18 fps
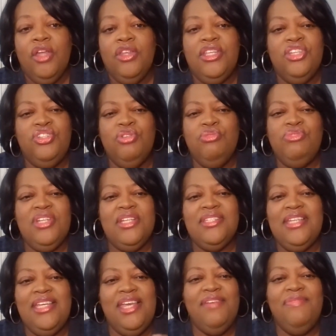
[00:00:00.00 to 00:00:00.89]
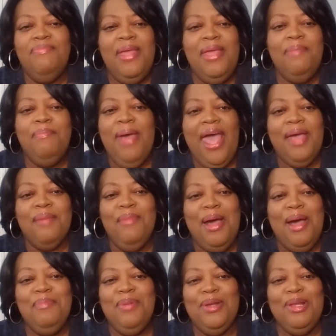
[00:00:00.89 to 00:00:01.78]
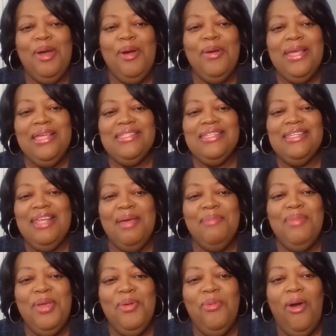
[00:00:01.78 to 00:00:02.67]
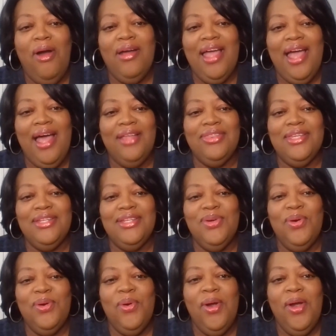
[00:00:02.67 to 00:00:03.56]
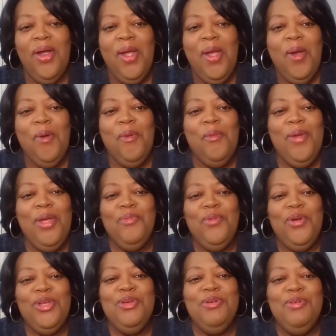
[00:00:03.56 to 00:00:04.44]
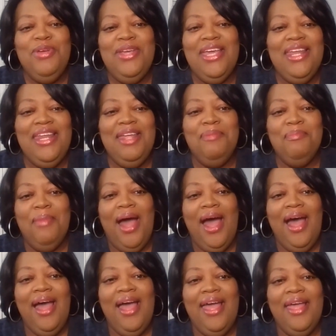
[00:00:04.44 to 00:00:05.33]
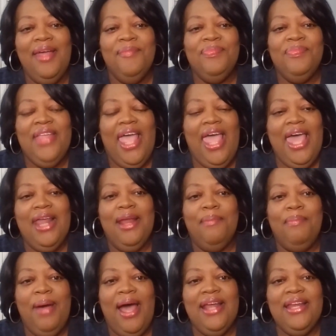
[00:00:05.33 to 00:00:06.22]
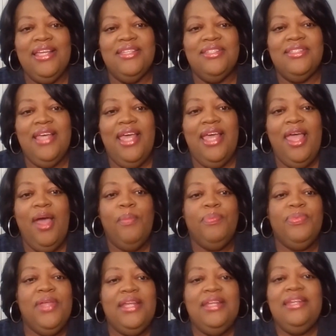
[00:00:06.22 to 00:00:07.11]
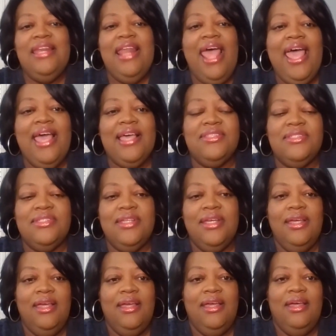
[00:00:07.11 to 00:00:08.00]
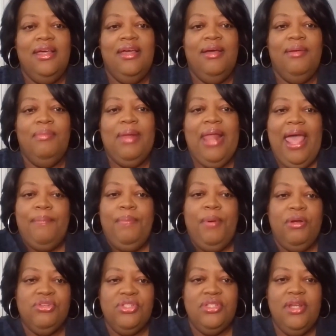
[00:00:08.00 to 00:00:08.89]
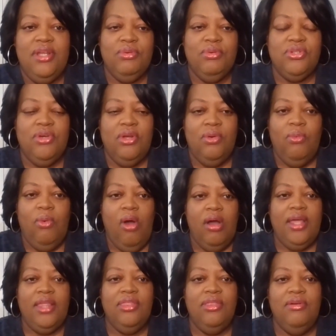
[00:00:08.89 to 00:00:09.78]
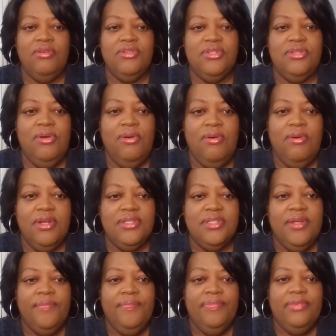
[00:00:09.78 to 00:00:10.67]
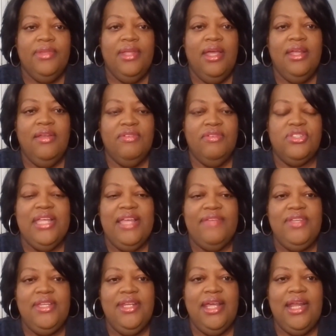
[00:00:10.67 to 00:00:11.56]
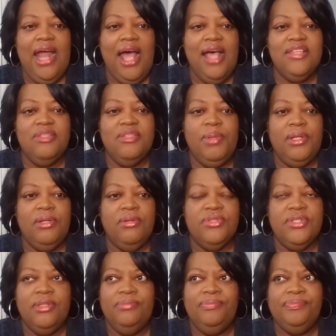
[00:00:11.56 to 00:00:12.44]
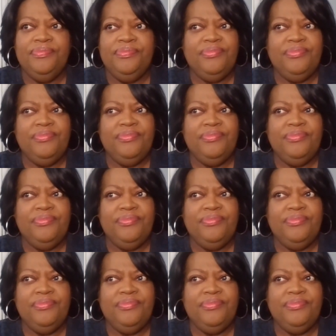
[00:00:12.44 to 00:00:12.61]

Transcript: Did you just give me back my belongings and let me walk out the door? When were you getting my antibodies to help the next Black person that was going to walk in those doors and those safety net hospitals?